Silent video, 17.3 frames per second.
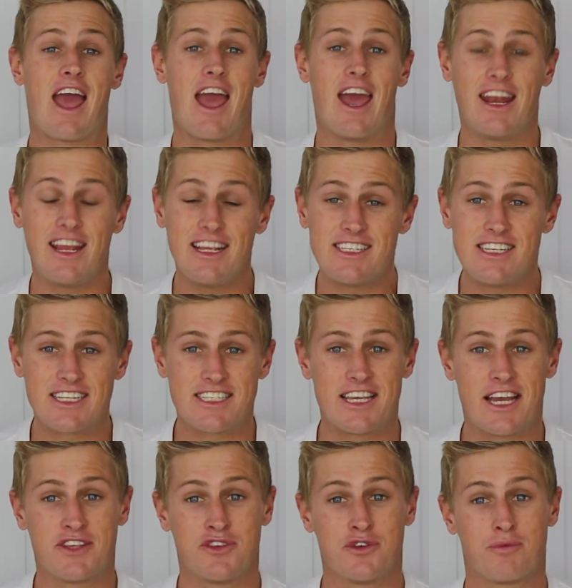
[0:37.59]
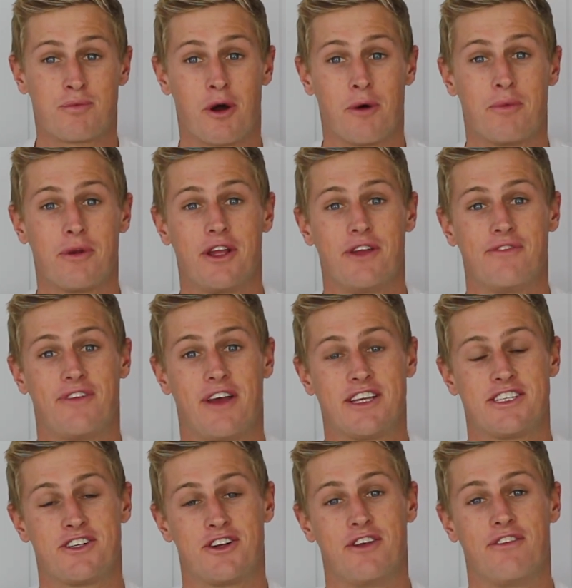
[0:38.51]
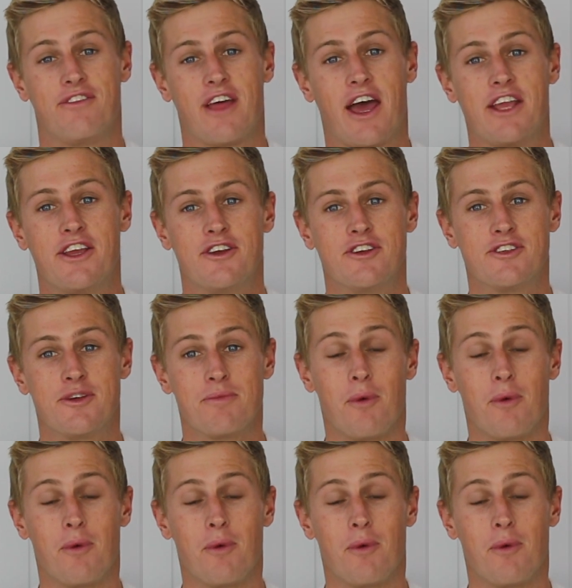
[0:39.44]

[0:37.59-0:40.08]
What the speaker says: any successful property investor if they use